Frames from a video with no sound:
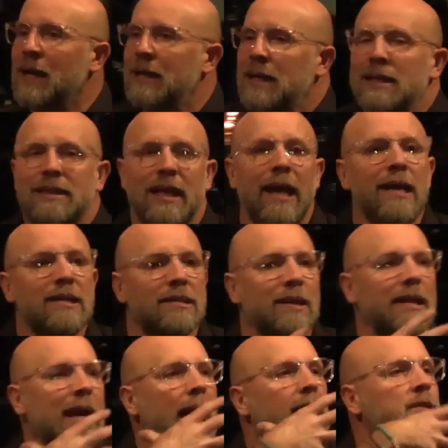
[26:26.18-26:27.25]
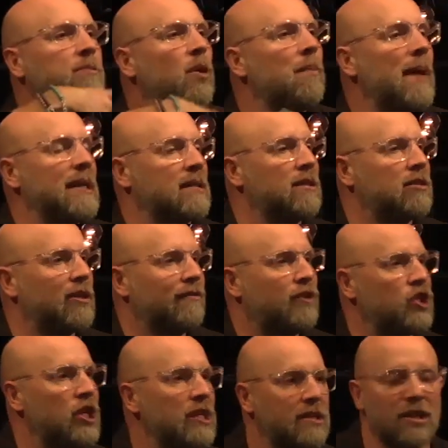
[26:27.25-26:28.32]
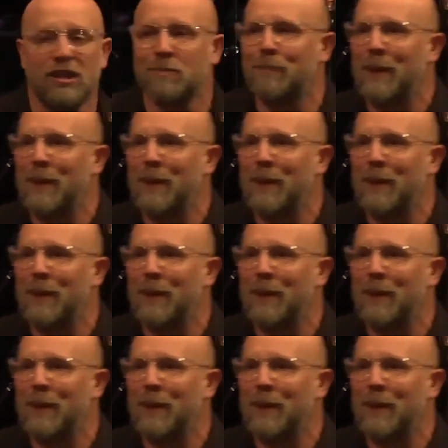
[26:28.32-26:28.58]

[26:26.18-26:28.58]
then he takes the gospel message of Jesus